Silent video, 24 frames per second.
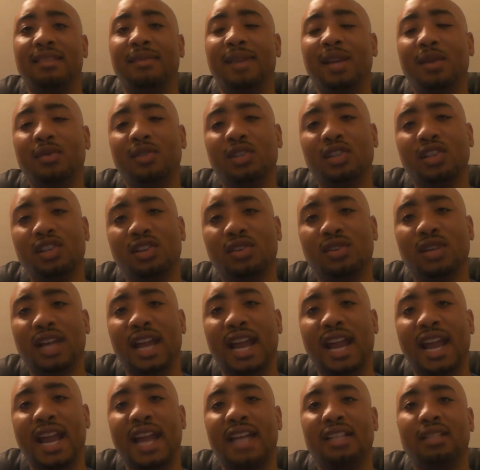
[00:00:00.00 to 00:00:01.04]
I mean, he was a little
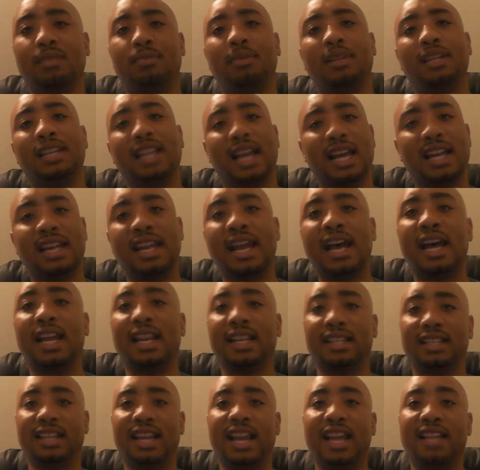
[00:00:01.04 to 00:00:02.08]
gassed, but not
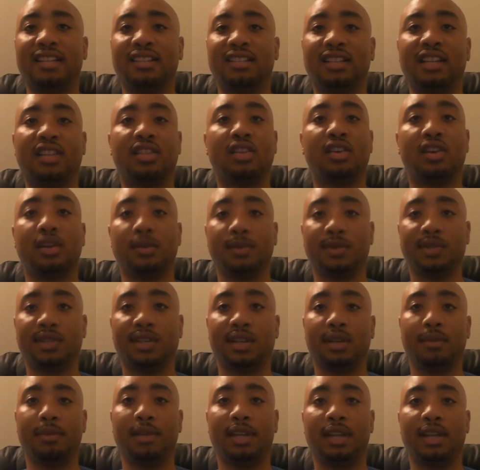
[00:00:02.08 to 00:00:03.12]
as gassed as I thought he was
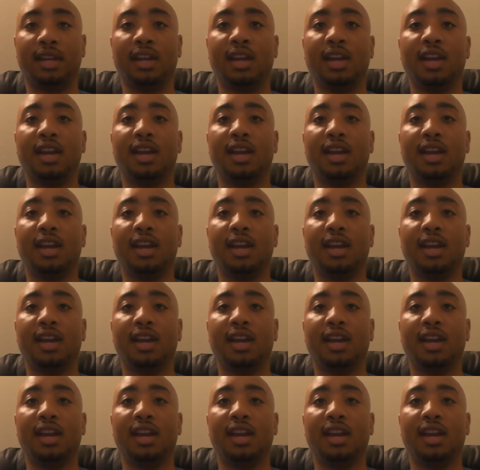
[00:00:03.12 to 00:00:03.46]
going to be.